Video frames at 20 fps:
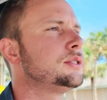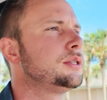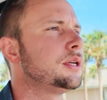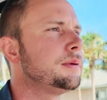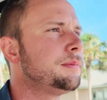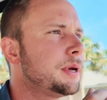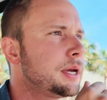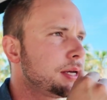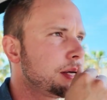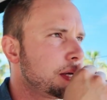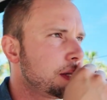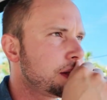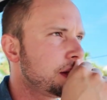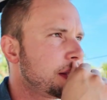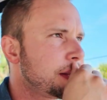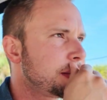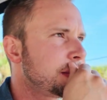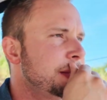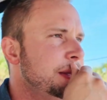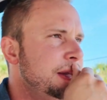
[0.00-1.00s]
They make it
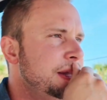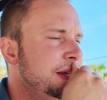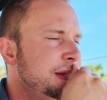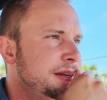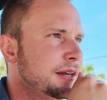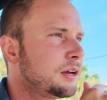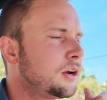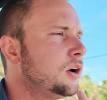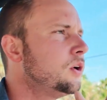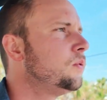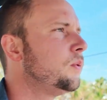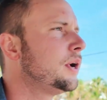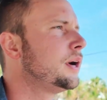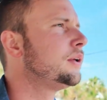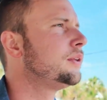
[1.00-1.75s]
like, oh, wow,